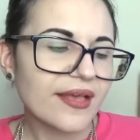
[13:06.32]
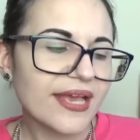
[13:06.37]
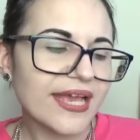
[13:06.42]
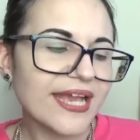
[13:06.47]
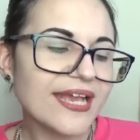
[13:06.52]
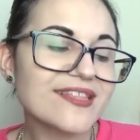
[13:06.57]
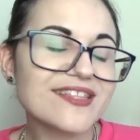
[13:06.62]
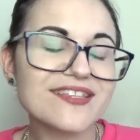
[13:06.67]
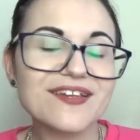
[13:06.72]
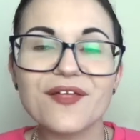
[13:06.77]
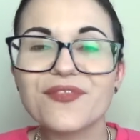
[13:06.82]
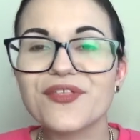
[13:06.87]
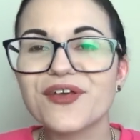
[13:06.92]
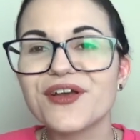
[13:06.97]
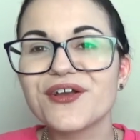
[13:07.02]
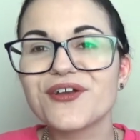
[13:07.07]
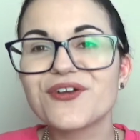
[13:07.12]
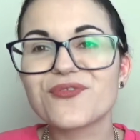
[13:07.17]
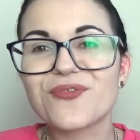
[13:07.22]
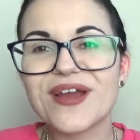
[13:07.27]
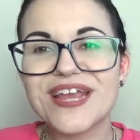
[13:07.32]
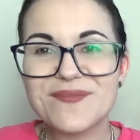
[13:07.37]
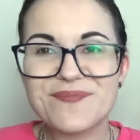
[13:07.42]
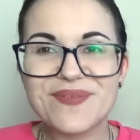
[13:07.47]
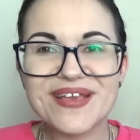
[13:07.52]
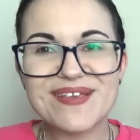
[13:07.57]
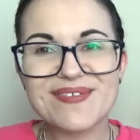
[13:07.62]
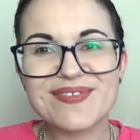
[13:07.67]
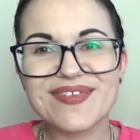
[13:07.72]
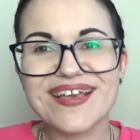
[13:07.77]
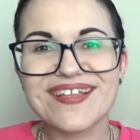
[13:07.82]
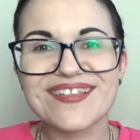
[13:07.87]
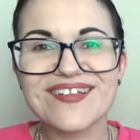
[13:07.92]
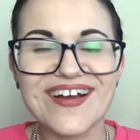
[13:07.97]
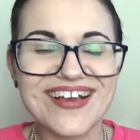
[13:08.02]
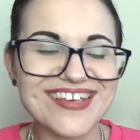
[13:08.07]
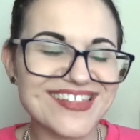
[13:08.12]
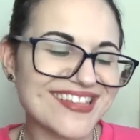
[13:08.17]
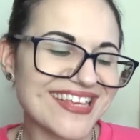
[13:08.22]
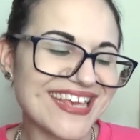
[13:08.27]
Here's another great big thing
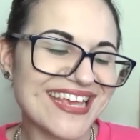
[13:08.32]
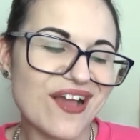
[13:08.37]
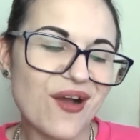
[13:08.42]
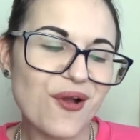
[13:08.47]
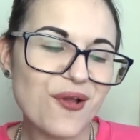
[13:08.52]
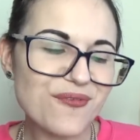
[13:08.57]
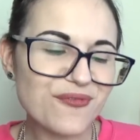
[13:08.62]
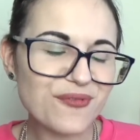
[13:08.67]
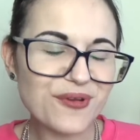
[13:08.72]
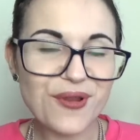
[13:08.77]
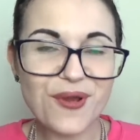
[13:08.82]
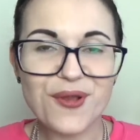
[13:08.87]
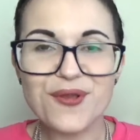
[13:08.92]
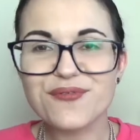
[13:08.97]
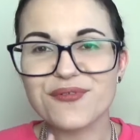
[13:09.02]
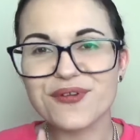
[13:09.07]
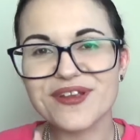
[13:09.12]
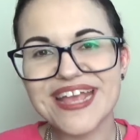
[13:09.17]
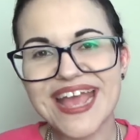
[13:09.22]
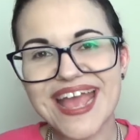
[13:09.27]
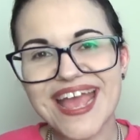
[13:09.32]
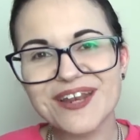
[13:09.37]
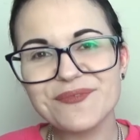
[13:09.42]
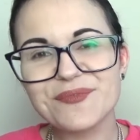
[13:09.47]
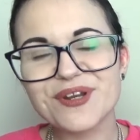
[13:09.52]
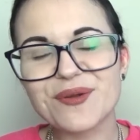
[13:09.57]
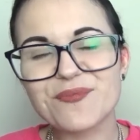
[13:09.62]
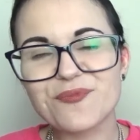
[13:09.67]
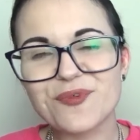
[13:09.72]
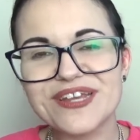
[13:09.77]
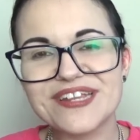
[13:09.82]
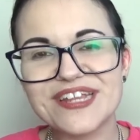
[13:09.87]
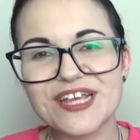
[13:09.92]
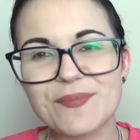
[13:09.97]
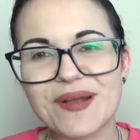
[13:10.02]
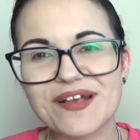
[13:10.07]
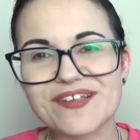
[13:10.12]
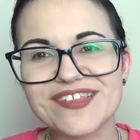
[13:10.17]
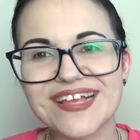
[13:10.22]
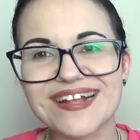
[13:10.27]
that I see over and over again when I'm reading
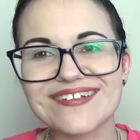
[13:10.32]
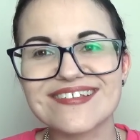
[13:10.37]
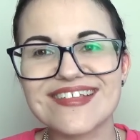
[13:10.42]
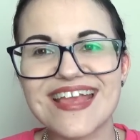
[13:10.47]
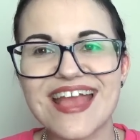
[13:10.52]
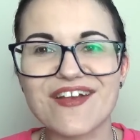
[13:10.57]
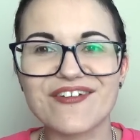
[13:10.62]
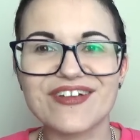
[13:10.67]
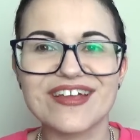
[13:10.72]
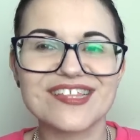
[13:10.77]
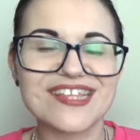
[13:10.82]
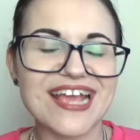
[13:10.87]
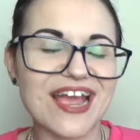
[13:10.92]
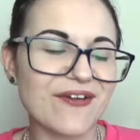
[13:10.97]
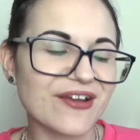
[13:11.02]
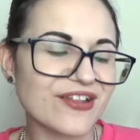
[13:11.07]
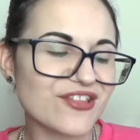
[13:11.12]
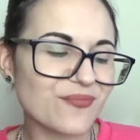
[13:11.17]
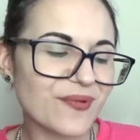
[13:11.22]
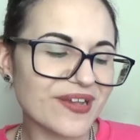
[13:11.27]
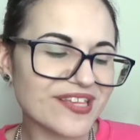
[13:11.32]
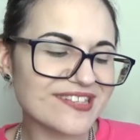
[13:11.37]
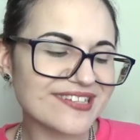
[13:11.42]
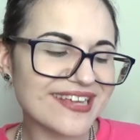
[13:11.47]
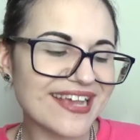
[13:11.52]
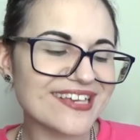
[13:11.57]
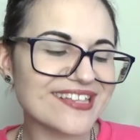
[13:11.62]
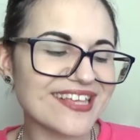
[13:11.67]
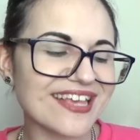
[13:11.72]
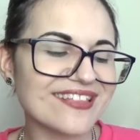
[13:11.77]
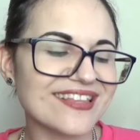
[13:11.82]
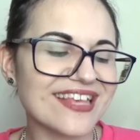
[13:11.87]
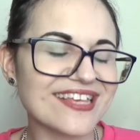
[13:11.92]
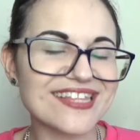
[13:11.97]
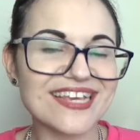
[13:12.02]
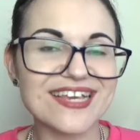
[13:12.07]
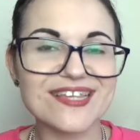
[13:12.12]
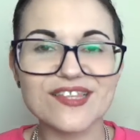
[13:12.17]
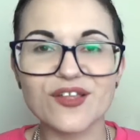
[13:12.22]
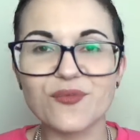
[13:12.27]
about Sagittarius characteristics, and
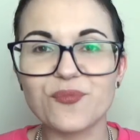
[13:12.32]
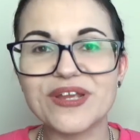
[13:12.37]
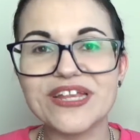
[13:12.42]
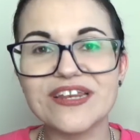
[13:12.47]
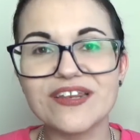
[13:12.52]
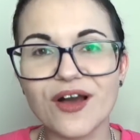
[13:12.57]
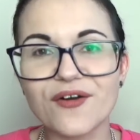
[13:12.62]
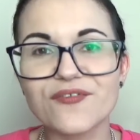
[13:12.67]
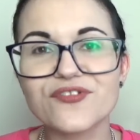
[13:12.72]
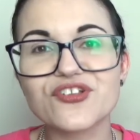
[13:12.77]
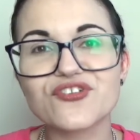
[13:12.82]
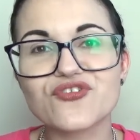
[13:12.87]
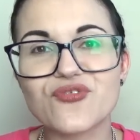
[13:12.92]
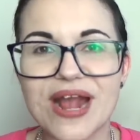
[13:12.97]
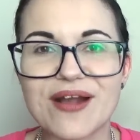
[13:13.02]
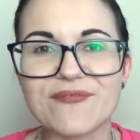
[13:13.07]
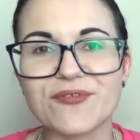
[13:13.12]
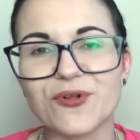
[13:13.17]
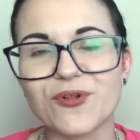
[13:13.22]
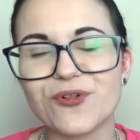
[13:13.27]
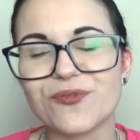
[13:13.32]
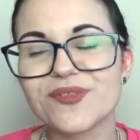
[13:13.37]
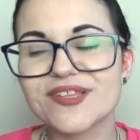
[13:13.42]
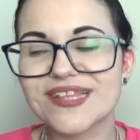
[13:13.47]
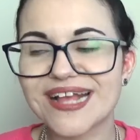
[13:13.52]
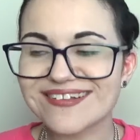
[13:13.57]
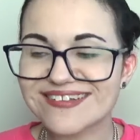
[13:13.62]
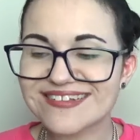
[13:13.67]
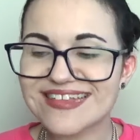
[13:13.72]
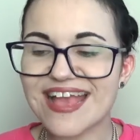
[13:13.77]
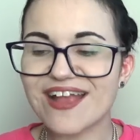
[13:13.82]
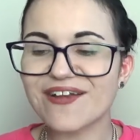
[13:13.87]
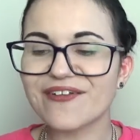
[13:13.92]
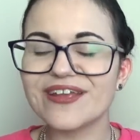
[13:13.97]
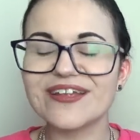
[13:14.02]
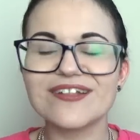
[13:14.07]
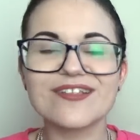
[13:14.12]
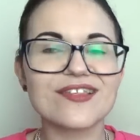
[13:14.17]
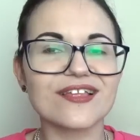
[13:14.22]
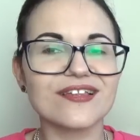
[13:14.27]
this is that we love to travel.
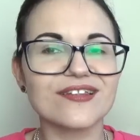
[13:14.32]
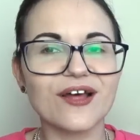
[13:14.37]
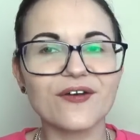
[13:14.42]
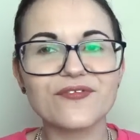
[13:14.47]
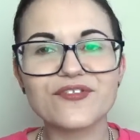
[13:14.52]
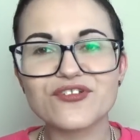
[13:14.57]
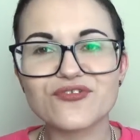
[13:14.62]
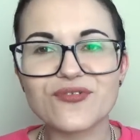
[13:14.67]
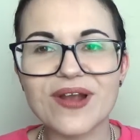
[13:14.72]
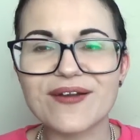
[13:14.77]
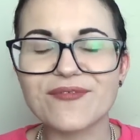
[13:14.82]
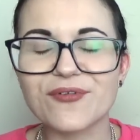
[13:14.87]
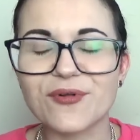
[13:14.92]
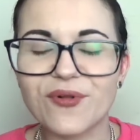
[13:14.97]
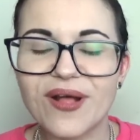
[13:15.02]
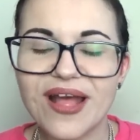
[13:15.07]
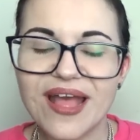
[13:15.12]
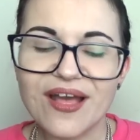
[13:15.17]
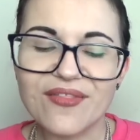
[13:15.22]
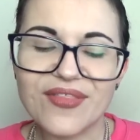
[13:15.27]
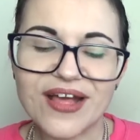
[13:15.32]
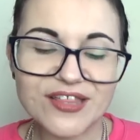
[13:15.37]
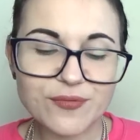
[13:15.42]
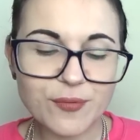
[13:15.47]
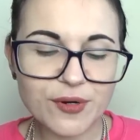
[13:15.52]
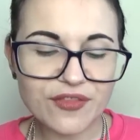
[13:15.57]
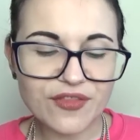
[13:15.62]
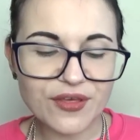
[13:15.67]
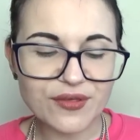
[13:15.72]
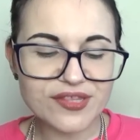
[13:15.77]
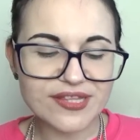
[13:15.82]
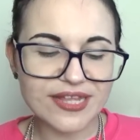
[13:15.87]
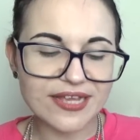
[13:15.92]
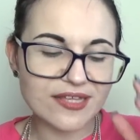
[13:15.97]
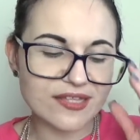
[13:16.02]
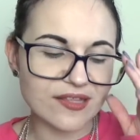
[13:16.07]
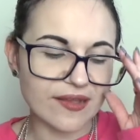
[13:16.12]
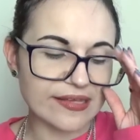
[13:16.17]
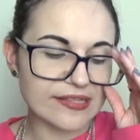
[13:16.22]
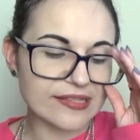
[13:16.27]
Sagittarians love to travel. That's one of those
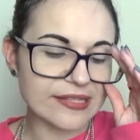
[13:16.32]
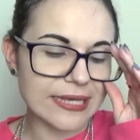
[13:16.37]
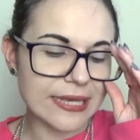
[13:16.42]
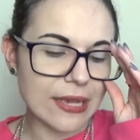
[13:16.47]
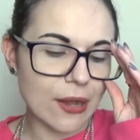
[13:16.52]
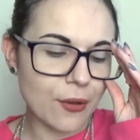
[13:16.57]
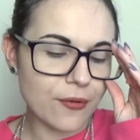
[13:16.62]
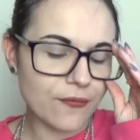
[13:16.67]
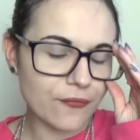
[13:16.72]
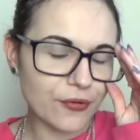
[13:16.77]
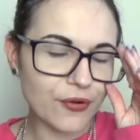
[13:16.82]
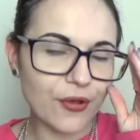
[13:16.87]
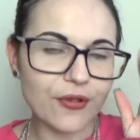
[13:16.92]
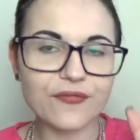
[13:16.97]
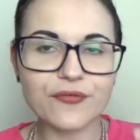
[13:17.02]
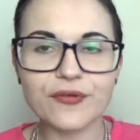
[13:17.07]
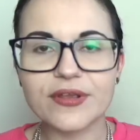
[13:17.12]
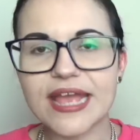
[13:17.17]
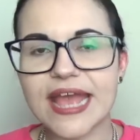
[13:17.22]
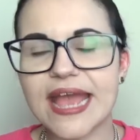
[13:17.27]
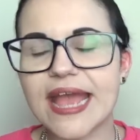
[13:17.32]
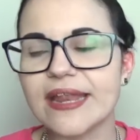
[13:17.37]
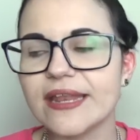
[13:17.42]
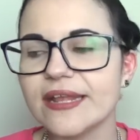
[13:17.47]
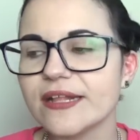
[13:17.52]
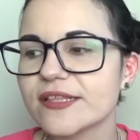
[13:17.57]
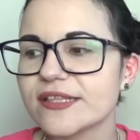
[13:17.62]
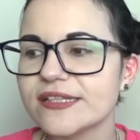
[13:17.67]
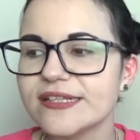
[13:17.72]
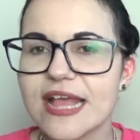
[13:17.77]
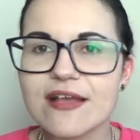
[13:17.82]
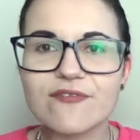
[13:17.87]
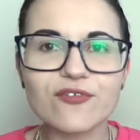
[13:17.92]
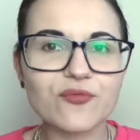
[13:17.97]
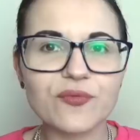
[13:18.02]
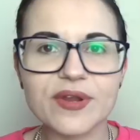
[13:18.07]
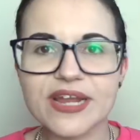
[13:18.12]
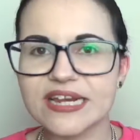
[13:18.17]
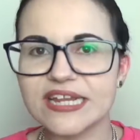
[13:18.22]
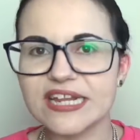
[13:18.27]
things that I see over and over again. It's
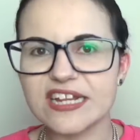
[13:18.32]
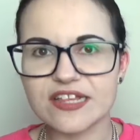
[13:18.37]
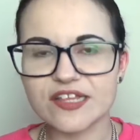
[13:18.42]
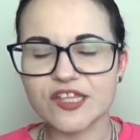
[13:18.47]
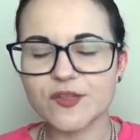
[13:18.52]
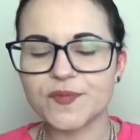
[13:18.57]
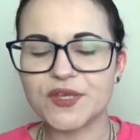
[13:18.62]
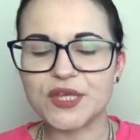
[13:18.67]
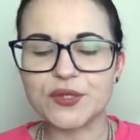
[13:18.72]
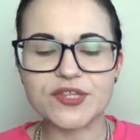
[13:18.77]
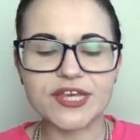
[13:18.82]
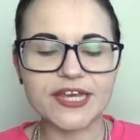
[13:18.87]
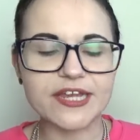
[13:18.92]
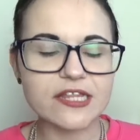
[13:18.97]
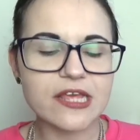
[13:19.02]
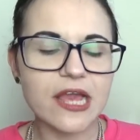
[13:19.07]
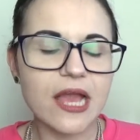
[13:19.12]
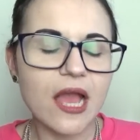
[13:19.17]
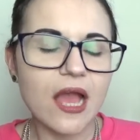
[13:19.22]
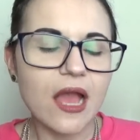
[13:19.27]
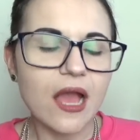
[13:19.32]
never really disputed.